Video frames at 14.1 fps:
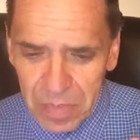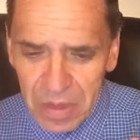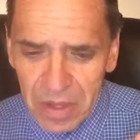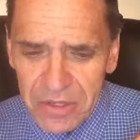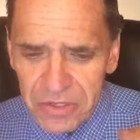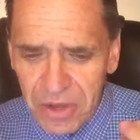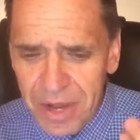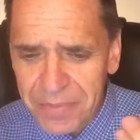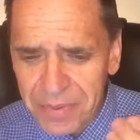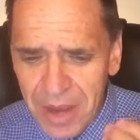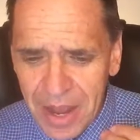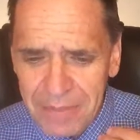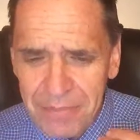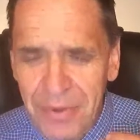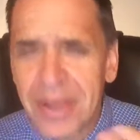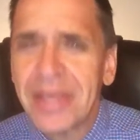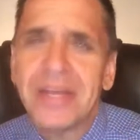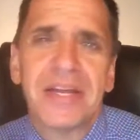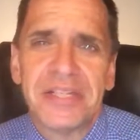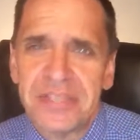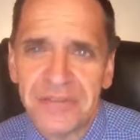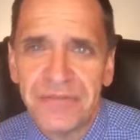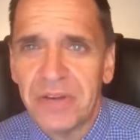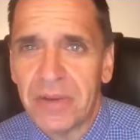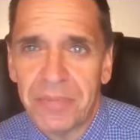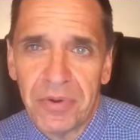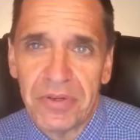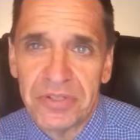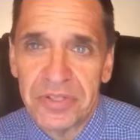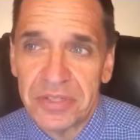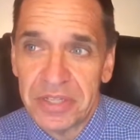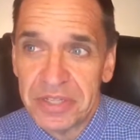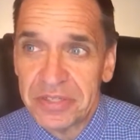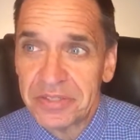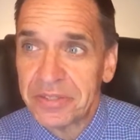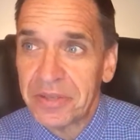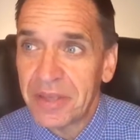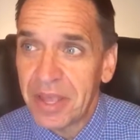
So I'm bringing a different approach to this.